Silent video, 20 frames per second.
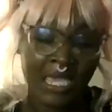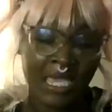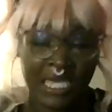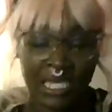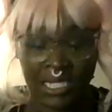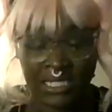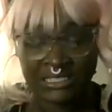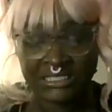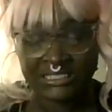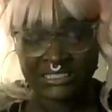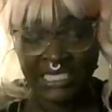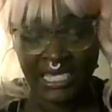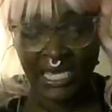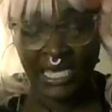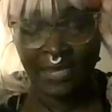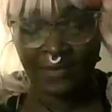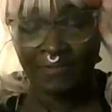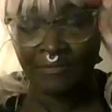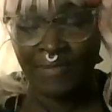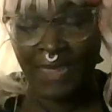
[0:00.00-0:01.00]
It
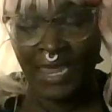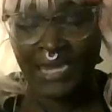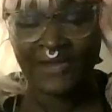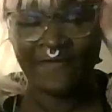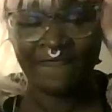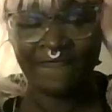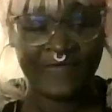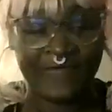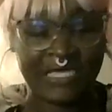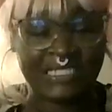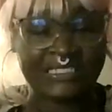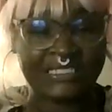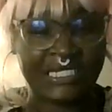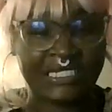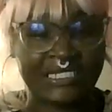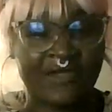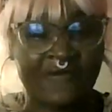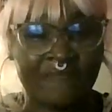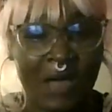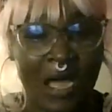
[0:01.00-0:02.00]
said manifested,
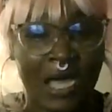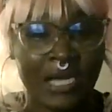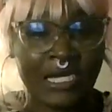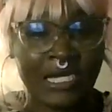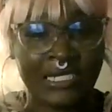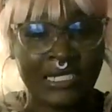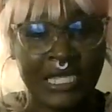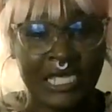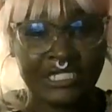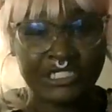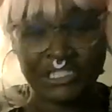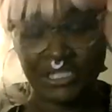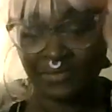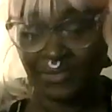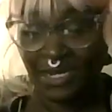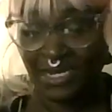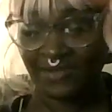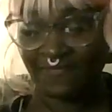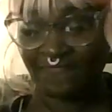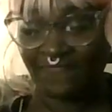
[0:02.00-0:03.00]
divine connection
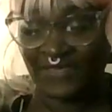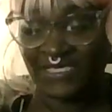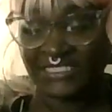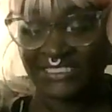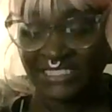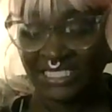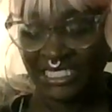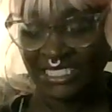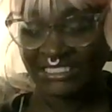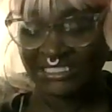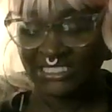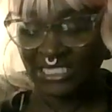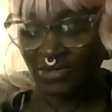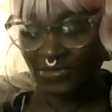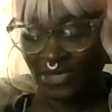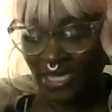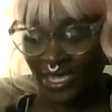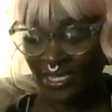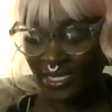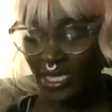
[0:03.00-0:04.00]
manifested. It's
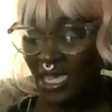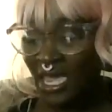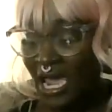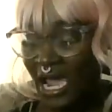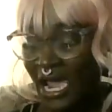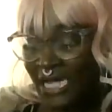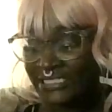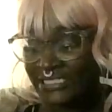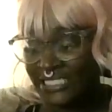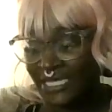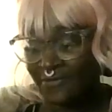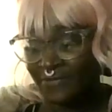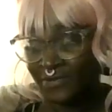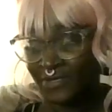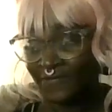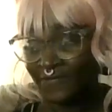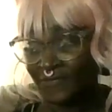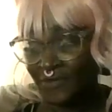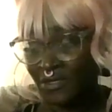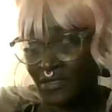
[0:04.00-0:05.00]
okay. I
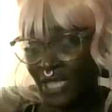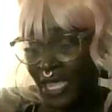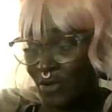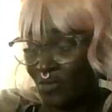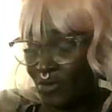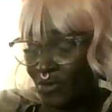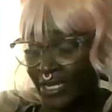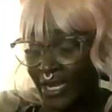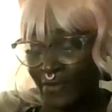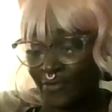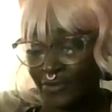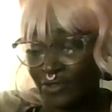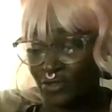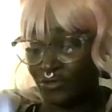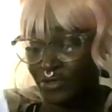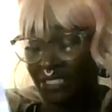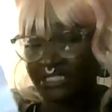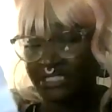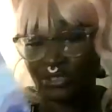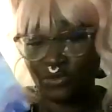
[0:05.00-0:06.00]
definitely feel like whatever, you
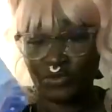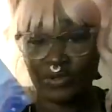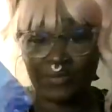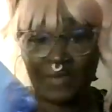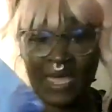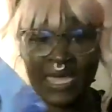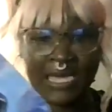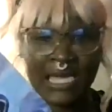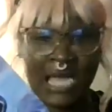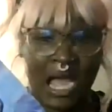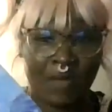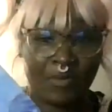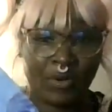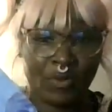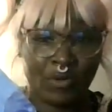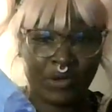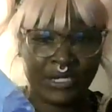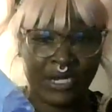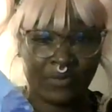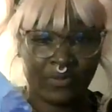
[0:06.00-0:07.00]
need to remain calm and
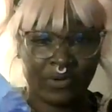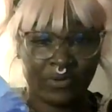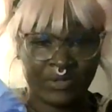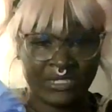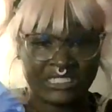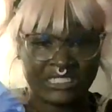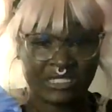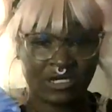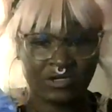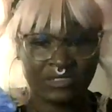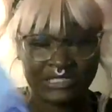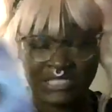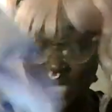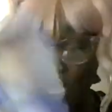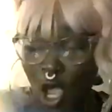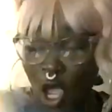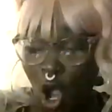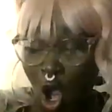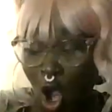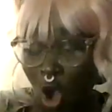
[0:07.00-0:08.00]
whatever results
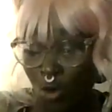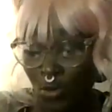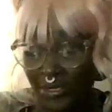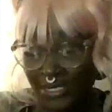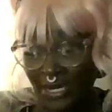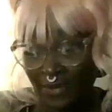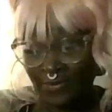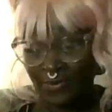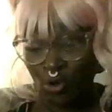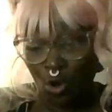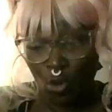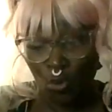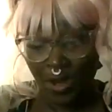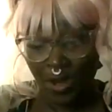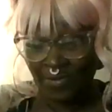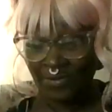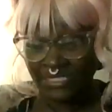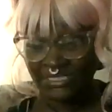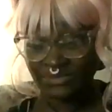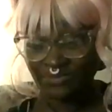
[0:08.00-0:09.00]
or
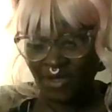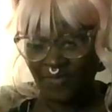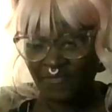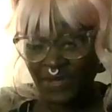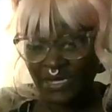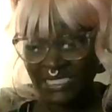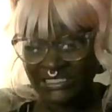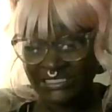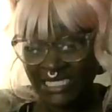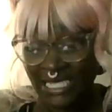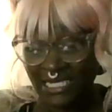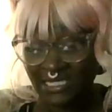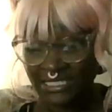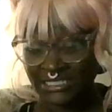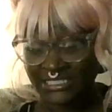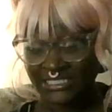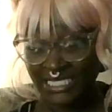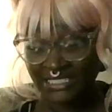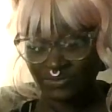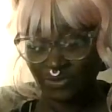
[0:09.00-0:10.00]
whatever these motherfucking
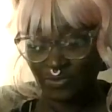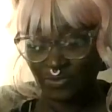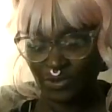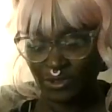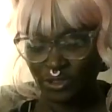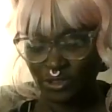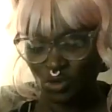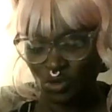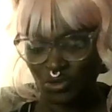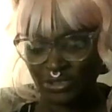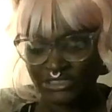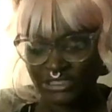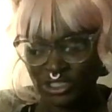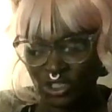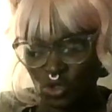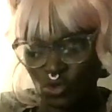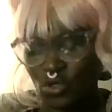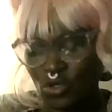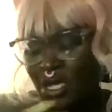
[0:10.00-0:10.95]
scandalous ass people are doing to you,